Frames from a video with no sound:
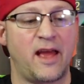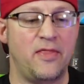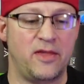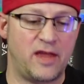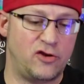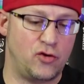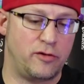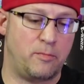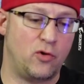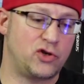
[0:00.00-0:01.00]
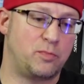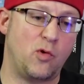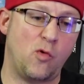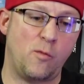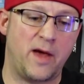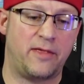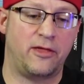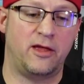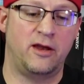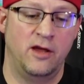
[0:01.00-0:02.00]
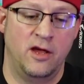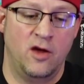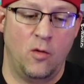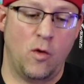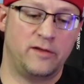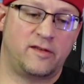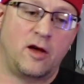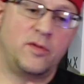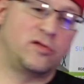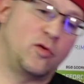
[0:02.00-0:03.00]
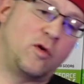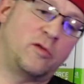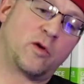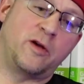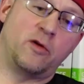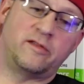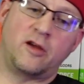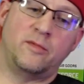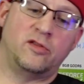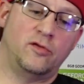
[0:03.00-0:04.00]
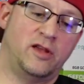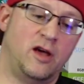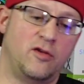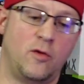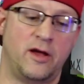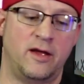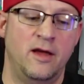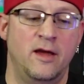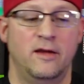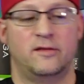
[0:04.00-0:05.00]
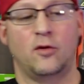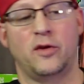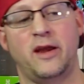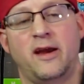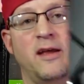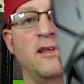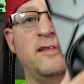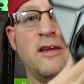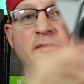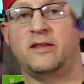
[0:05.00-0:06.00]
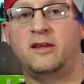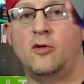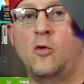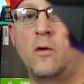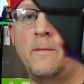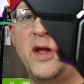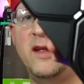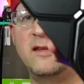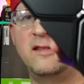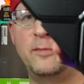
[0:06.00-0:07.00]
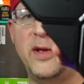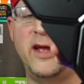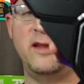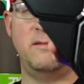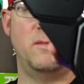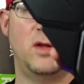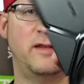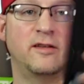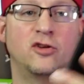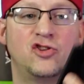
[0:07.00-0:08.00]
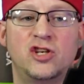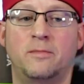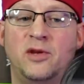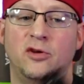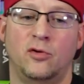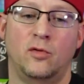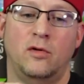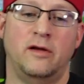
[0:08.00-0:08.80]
And then they do the push-pull method. One's coming through one way, one's coming through the other way. So yeah, let's give it the old panda spin. That's a good GPU.